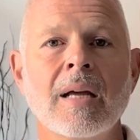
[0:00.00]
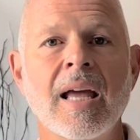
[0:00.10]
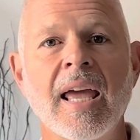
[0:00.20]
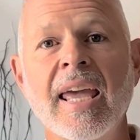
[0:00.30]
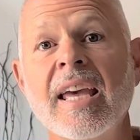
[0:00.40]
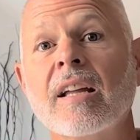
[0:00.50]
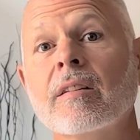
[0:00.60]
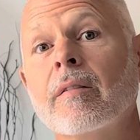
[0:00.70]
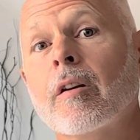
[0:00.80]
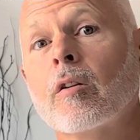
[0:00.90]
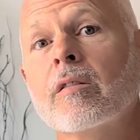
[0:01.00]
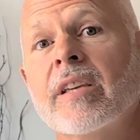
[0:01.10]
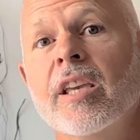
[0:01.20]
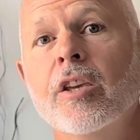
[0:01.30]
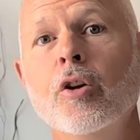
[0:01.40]
And there is a
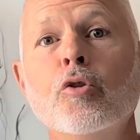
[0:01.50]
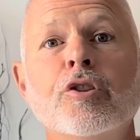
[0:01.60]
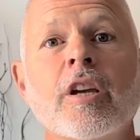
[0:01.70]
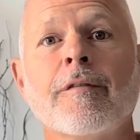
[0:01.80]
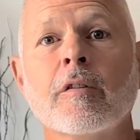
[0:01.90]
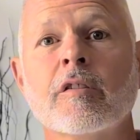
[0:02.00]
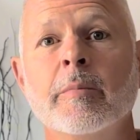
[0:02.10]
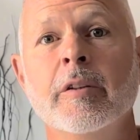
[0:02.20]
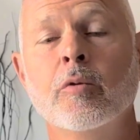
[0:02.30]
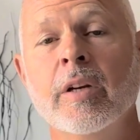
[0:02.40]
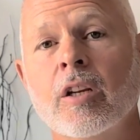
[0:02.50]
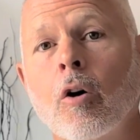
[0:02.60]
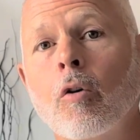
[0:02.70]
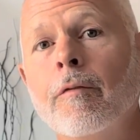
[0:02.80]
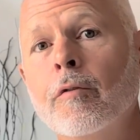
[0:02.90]
huge difference between
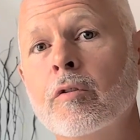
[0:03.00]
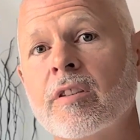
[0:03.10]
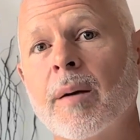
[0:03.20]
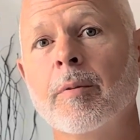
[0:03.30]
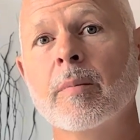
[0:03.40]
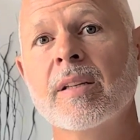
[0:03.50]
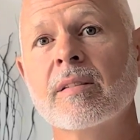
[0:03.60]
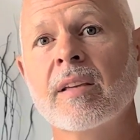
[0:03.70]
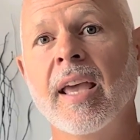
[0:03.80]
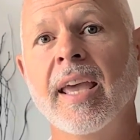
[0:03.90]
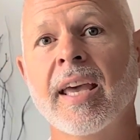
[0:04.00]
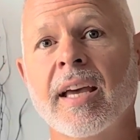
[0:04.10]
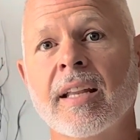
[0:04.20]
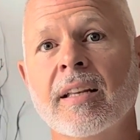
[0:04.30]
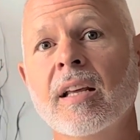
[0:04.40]
whole food supplements
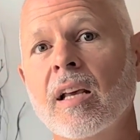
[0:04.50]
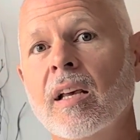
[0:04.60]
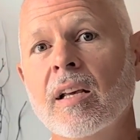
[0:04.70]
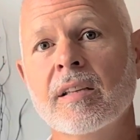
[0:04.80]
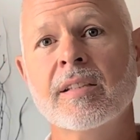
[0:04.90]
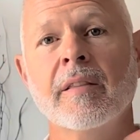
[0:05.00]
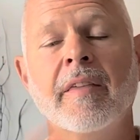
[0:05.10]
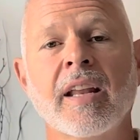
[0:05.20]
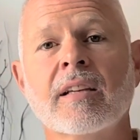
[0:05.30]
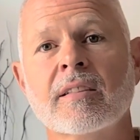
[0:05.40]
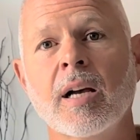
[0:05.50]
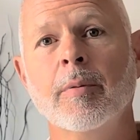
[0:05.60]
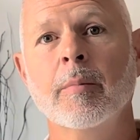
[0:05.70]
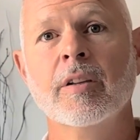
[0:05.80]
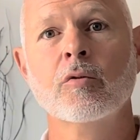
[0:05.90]
and synthetic supplements,